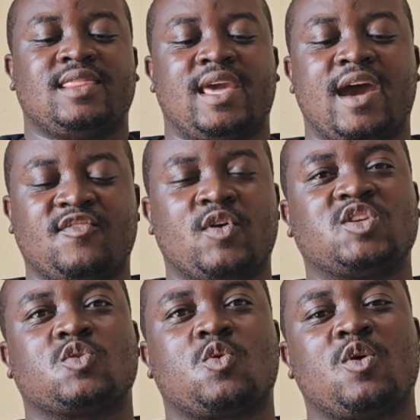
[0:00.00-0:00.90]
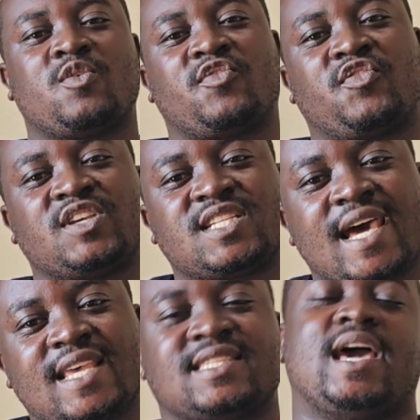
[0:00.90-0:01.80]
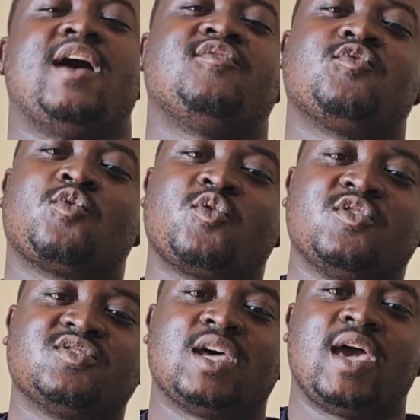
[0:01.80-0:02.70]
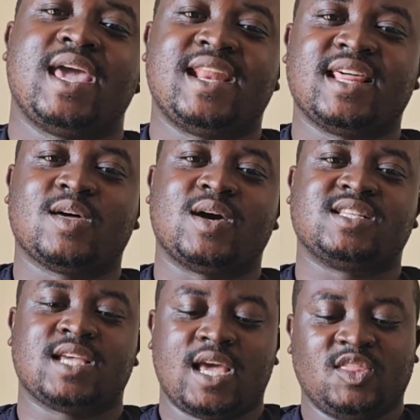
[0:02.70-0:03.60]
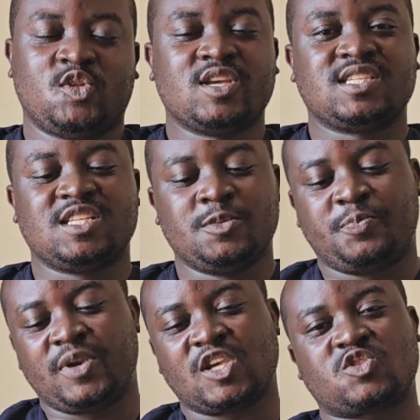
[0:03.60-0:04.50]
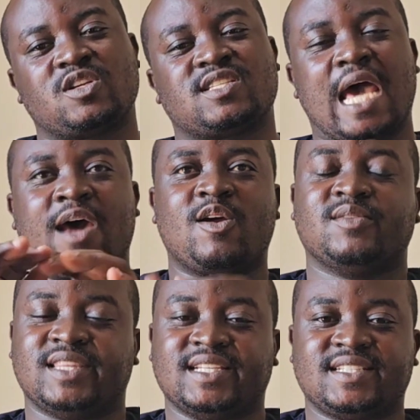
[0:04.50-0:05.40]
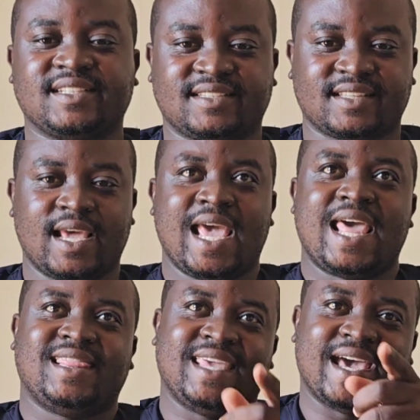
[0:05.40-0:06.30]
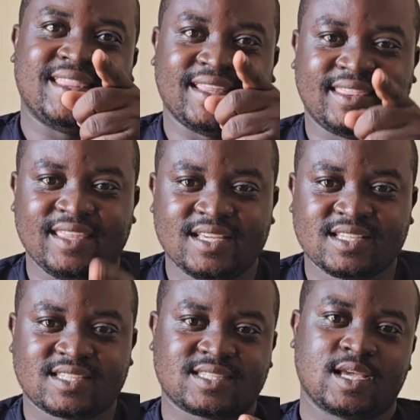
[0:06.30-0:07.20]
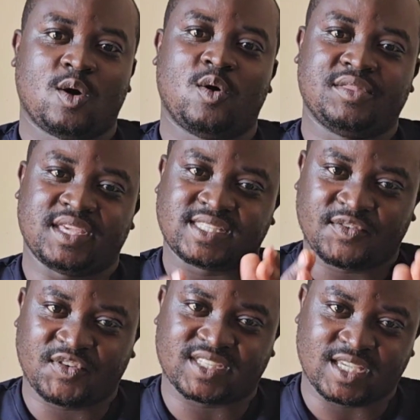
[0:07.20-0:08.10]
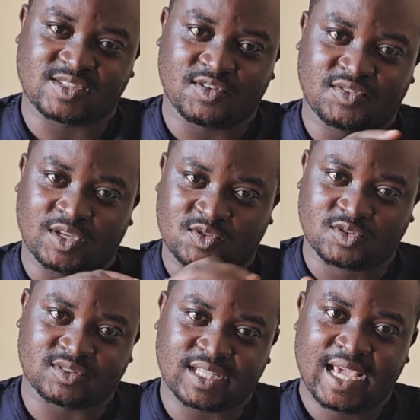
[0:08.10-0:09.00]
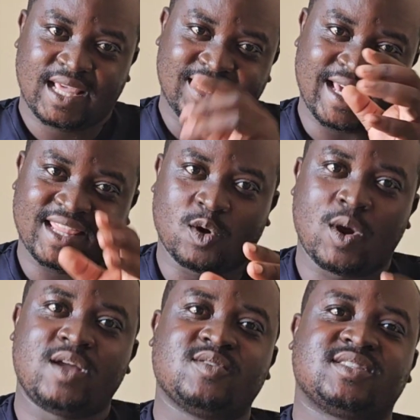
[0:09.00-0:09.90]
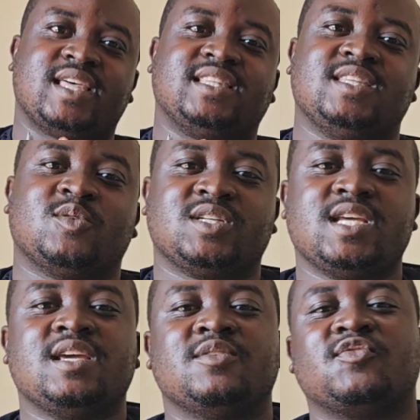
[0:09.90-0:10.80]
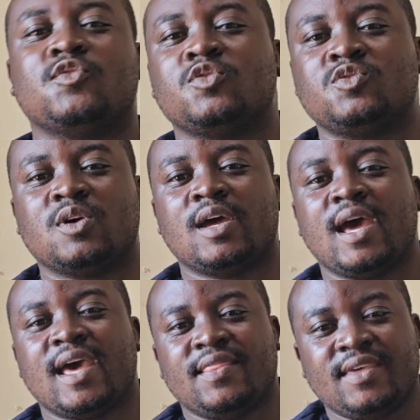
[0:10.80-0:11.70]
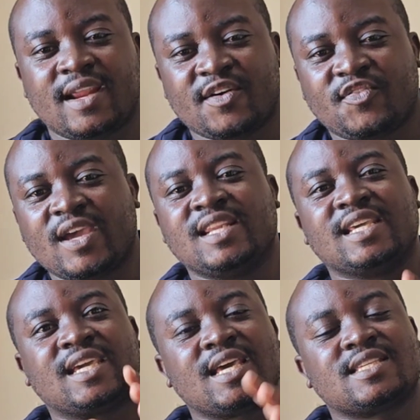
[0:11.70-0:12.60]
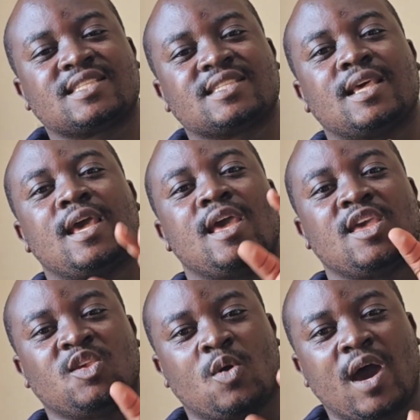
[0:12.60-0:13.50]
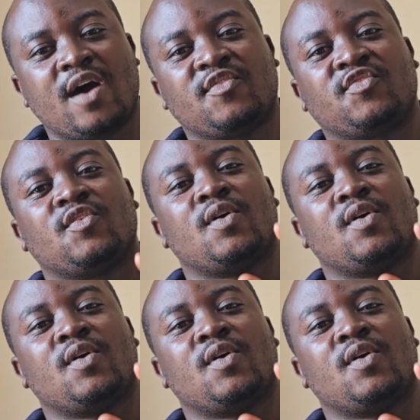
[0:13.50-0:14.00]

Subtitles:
they have what we call fissures, they have grooves. In other words, those depressions around the teeth, they are the things, or the surfaces of the tooth, they are the ones that retain food. Therefore, in case you have